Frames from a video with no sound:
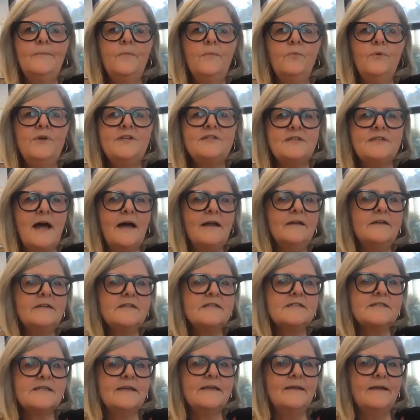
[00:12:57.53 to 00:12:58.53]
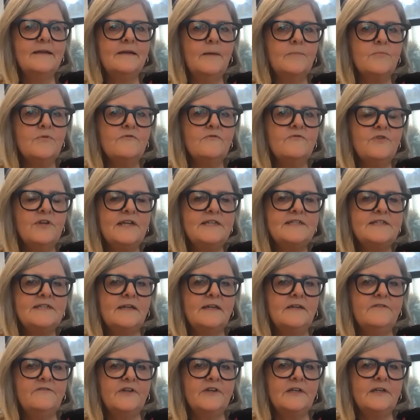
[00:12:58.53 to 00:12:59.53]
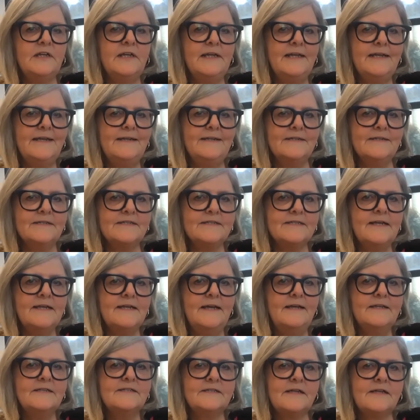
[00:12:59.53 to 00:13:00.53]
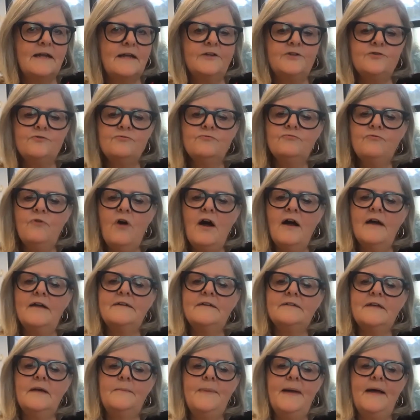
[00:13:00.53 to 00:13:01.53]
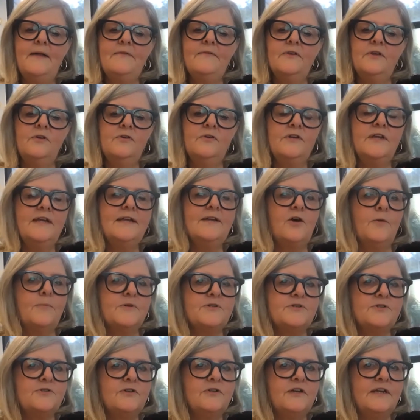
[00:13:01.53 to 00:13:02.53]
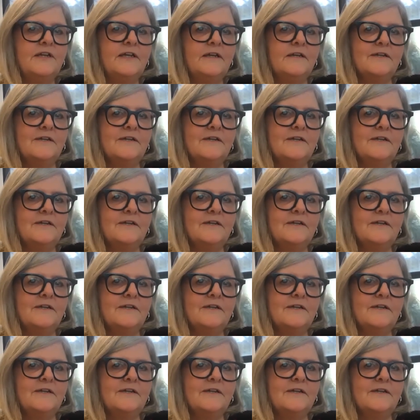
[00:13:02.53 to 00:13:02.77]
we started to see a number of really significant leaders starting to write about the unique opportunity in